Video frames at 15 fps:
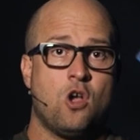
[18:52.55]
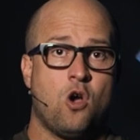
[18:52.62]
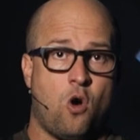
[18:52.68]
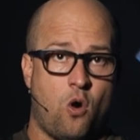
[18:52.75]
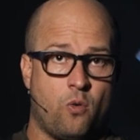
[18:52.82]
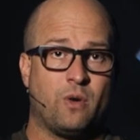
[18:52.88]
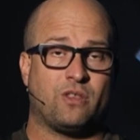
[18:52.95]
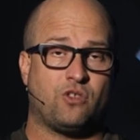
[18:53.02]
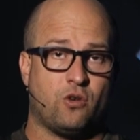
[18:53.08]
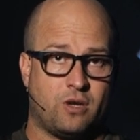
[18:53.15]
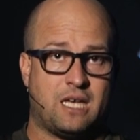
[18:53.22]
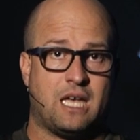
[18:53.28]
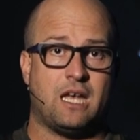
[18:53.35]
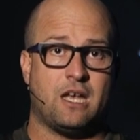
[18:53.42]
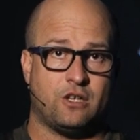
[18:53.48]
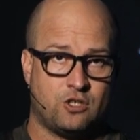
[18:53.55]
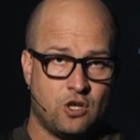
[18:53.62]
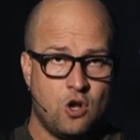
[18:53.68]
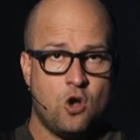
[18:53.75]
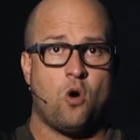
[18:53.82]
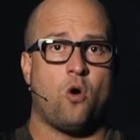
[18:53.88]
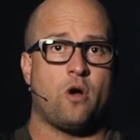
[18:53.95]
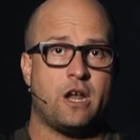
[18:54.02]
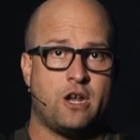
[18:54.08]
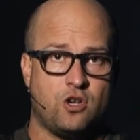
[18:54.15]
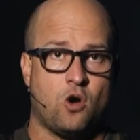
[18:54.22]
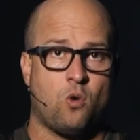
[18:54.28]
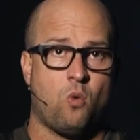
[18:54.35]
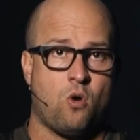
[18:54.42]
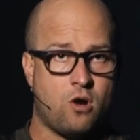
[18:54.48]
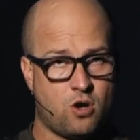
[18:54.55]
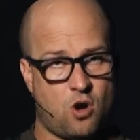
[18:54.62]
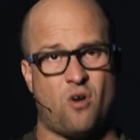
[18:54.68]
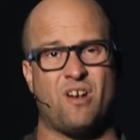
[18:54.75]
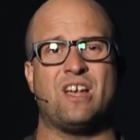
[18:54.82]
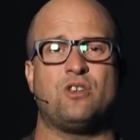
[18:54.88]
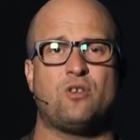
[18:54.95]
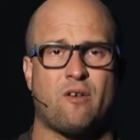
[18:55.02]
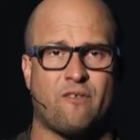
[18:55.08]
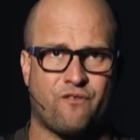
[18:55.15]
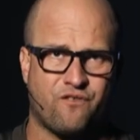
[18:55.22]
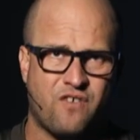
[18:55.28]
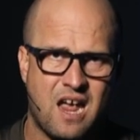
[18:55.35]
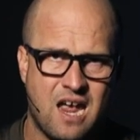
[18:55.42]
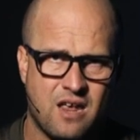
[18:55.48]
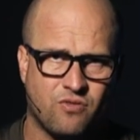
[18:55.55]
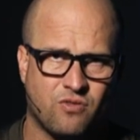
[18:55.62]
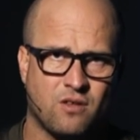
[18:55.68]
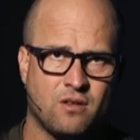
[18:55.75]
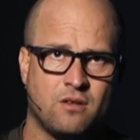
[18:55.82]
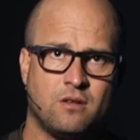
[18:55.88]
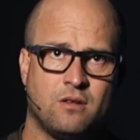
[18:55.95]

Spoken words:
or with your kids or in your work or in your faith,